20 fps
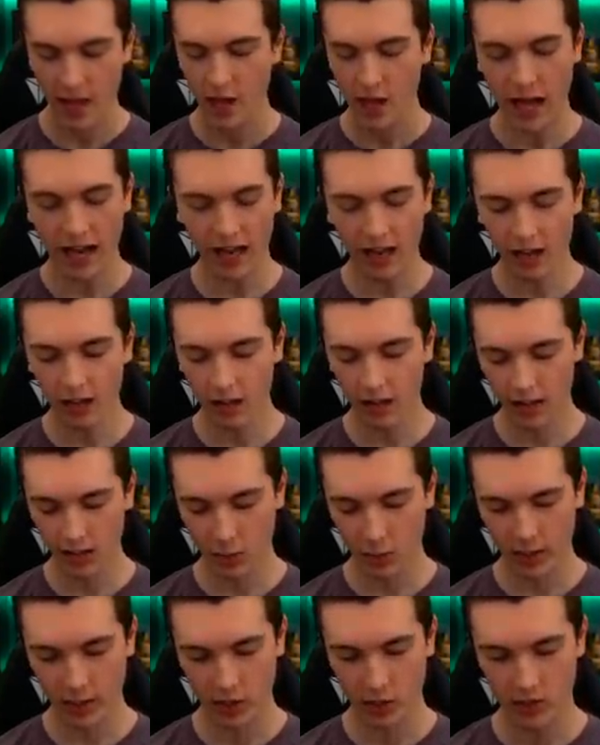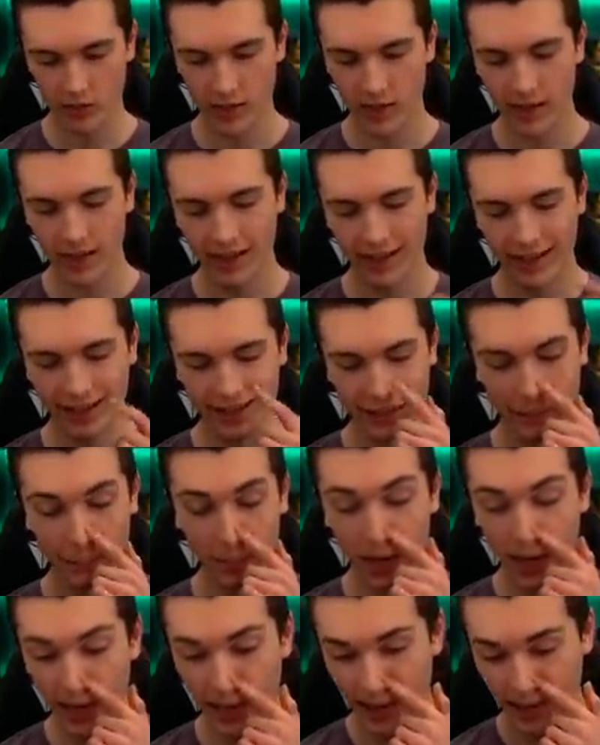I got a lot of questions.
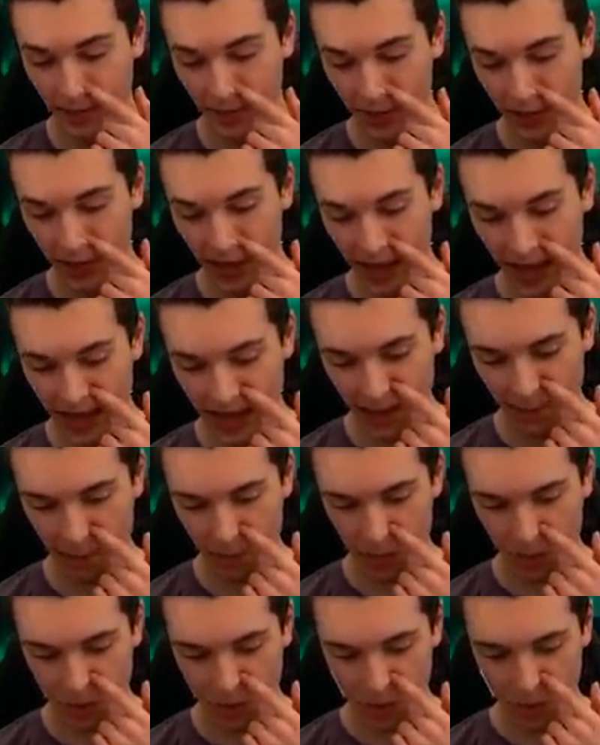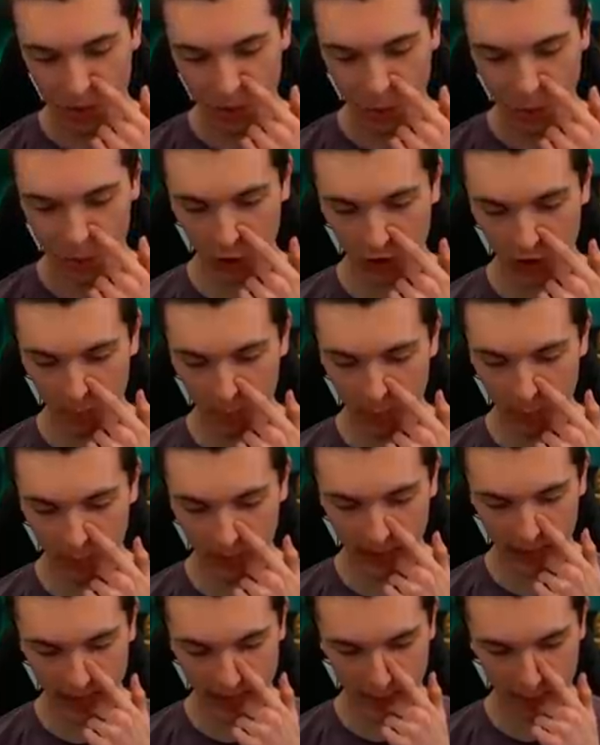But, hey, we're gonna pump
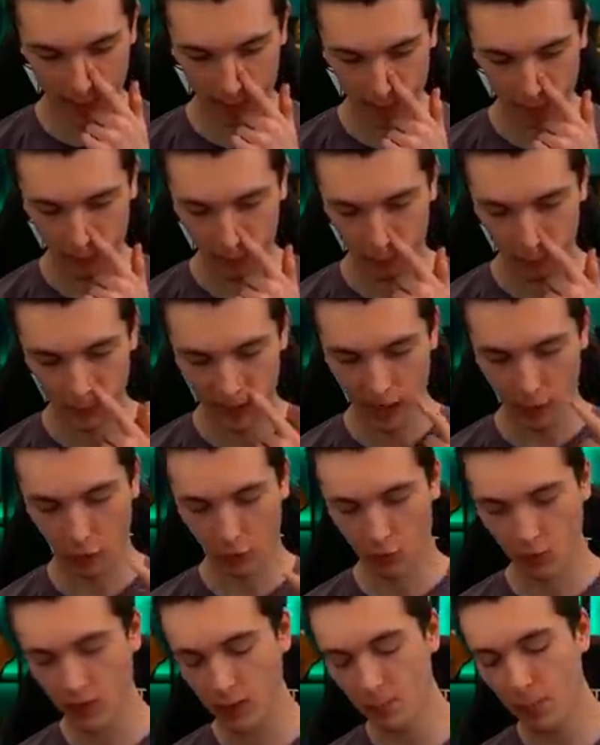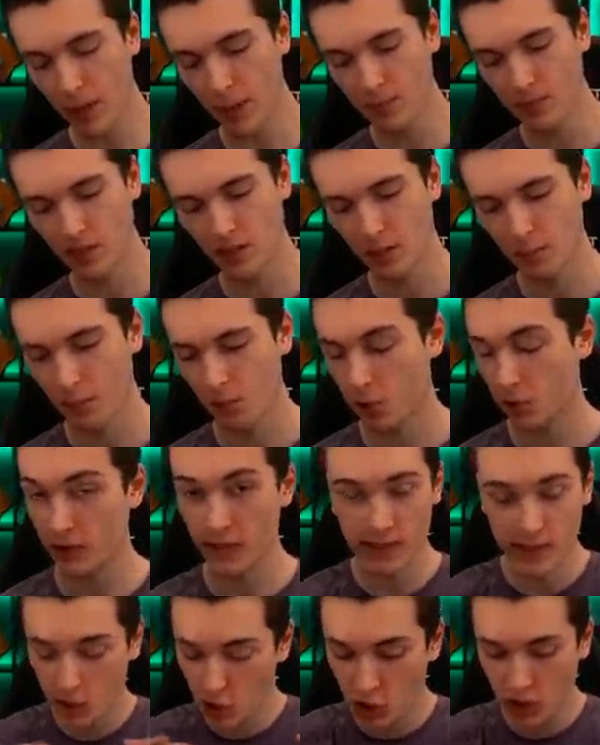again. We got three pumps on the board.
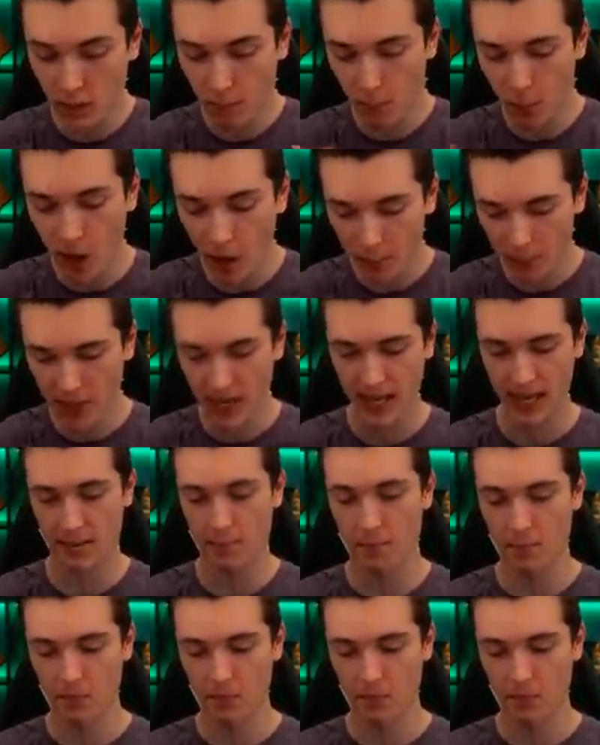This is just a pump game.